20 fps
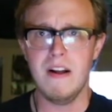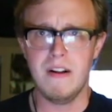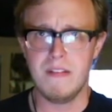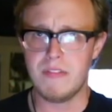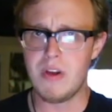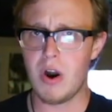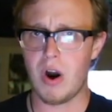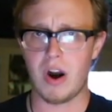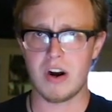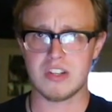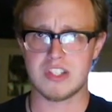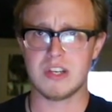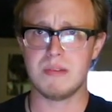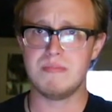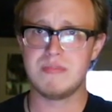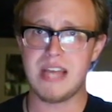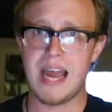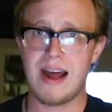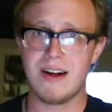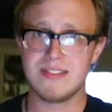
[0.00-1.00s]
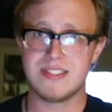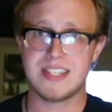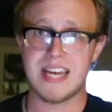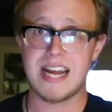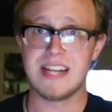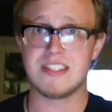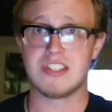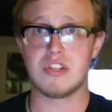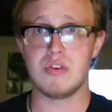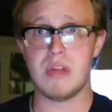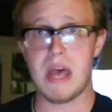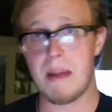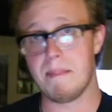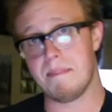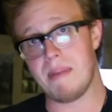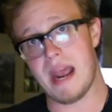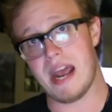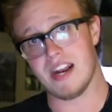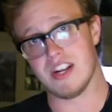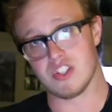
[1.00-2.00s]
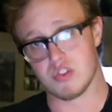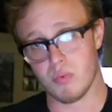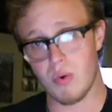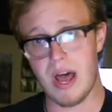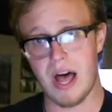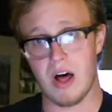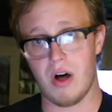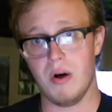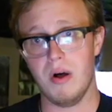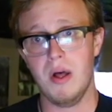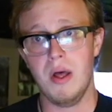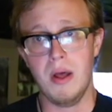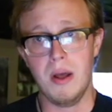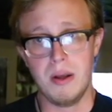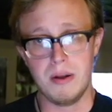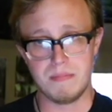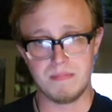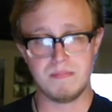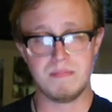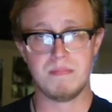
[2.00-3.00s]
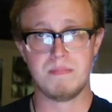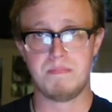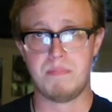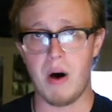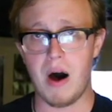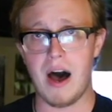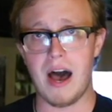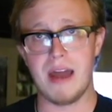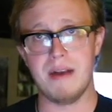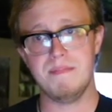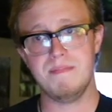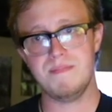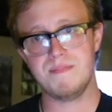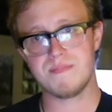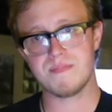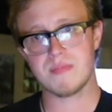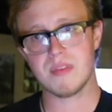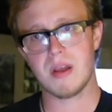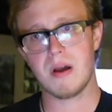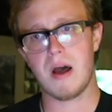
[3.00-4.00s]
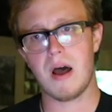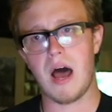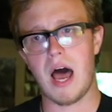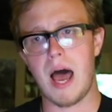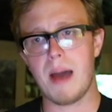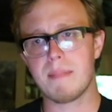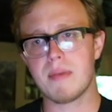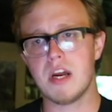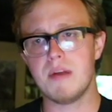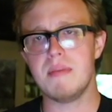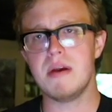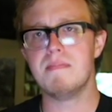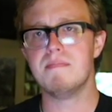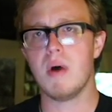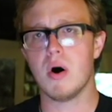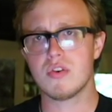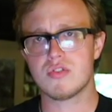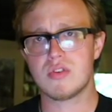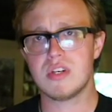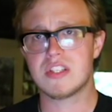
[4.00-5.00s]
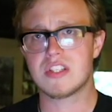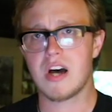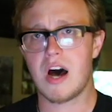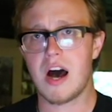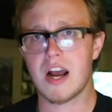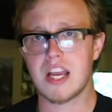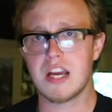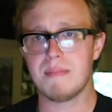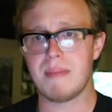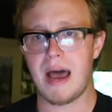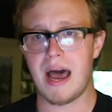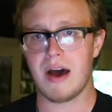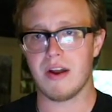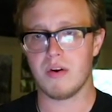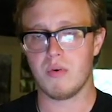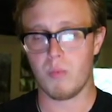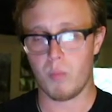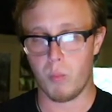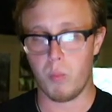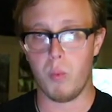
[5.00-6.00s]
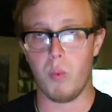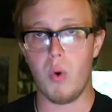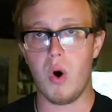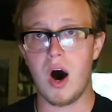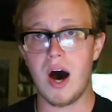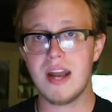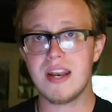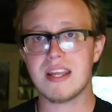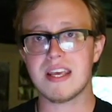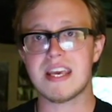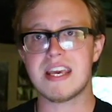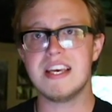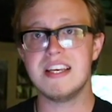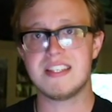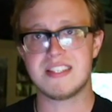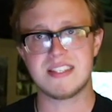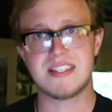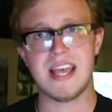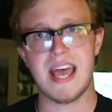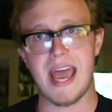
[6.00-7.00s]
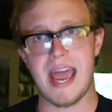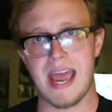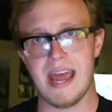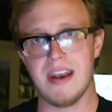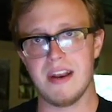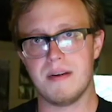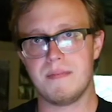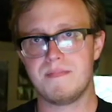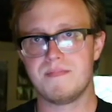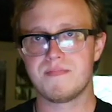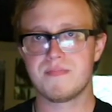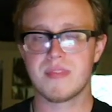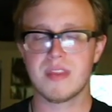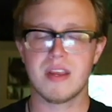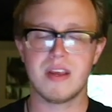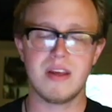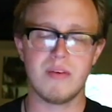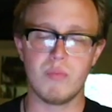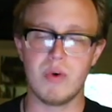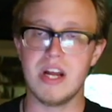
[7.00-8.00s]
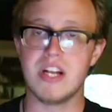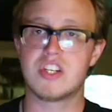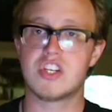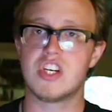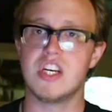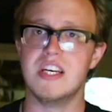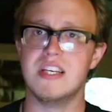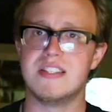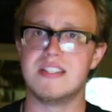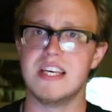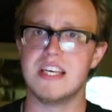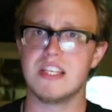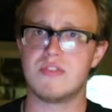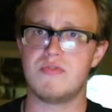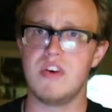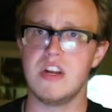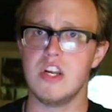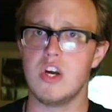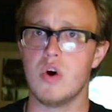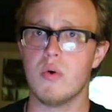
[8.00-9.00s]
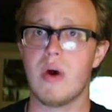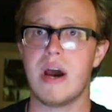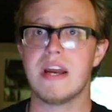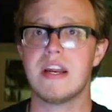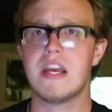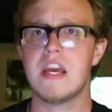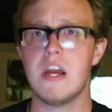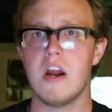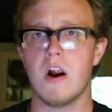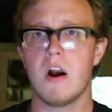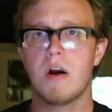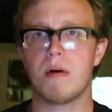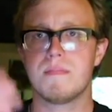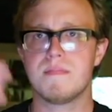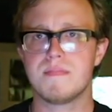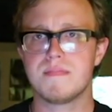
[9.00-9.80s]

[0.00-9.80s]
there are some downsides to that ban as well. But I'm going to be mostly talking about what he said, which is this video right here.